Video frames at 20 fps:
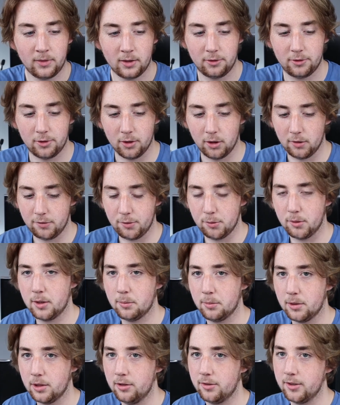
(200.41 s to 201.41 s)
So if you want to
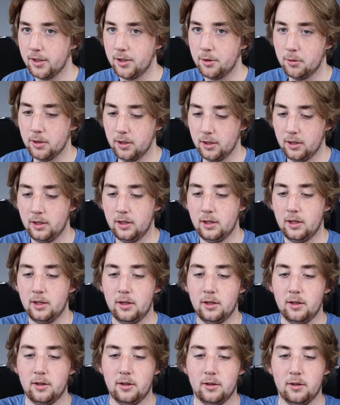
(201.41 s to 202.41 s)
bring this anywhere,
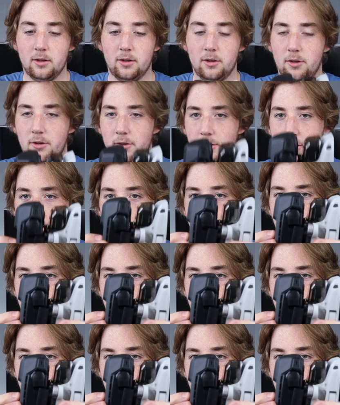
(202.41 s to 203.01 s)
you got